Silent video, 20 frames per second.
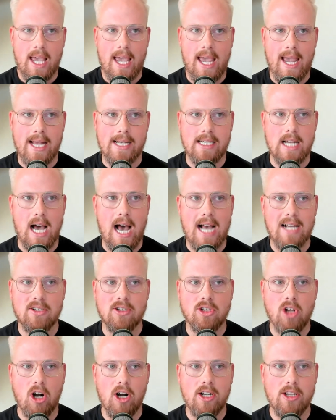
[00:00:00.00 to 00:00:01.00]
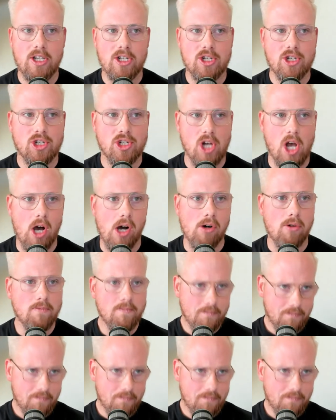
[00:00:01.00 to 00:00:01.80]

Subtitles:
And I started this show